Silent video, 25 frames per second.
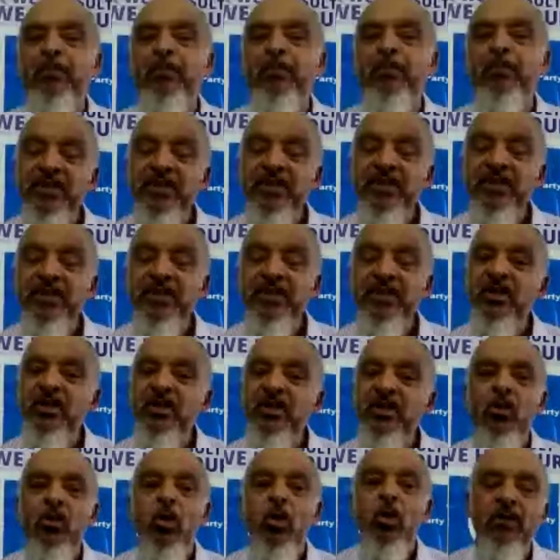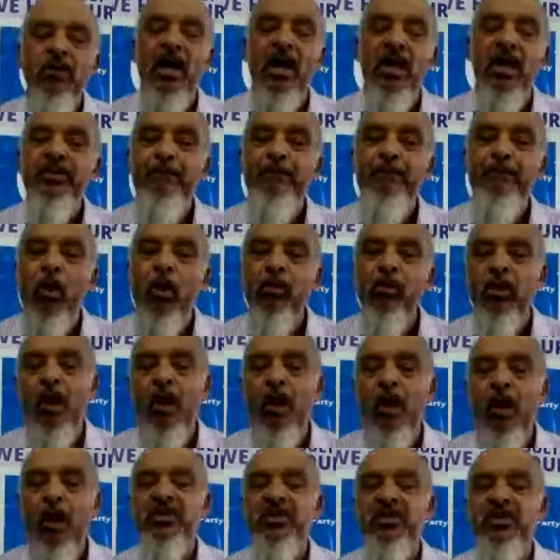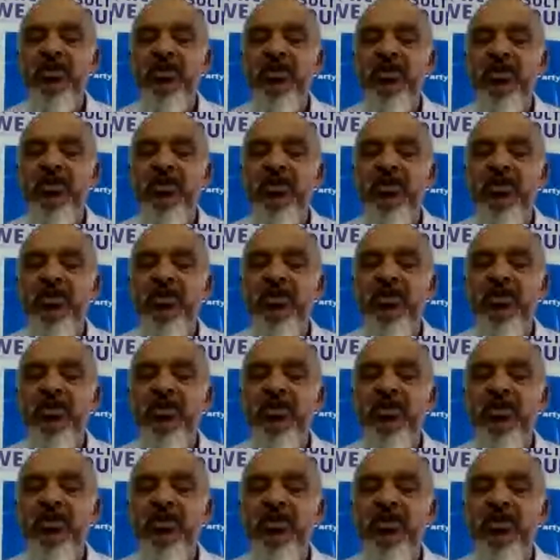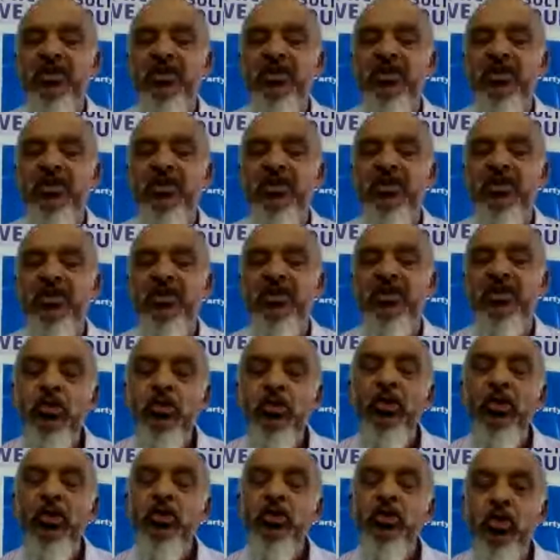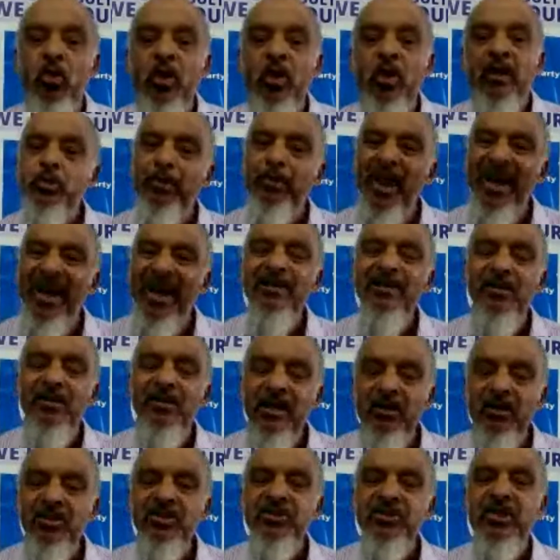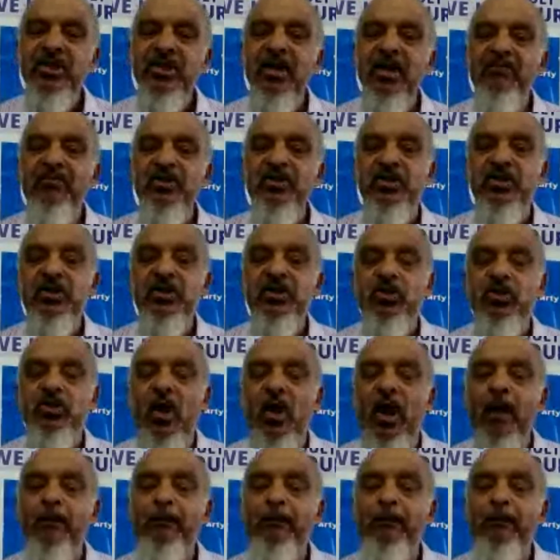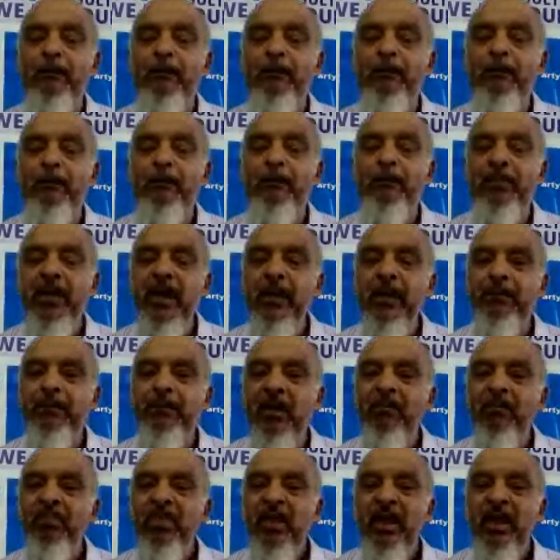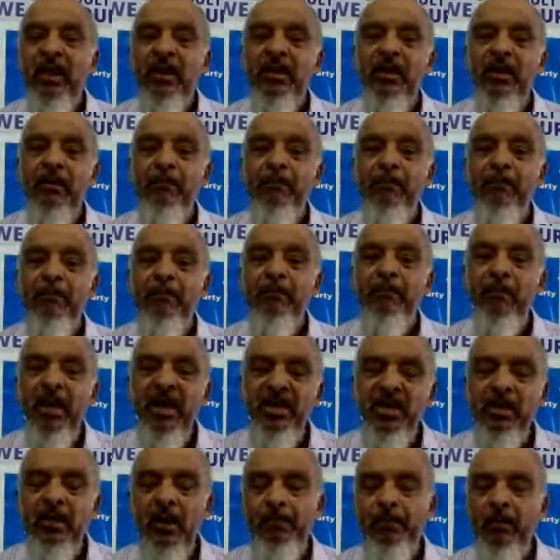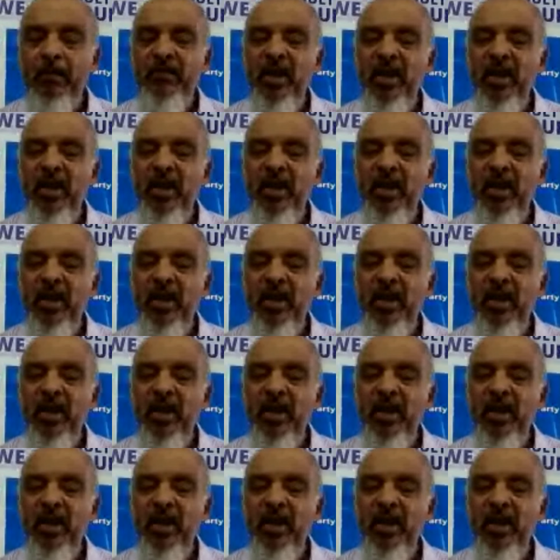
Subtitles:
those economies allow them to grow. We need to ensure that they are real services to our people, the medical professions,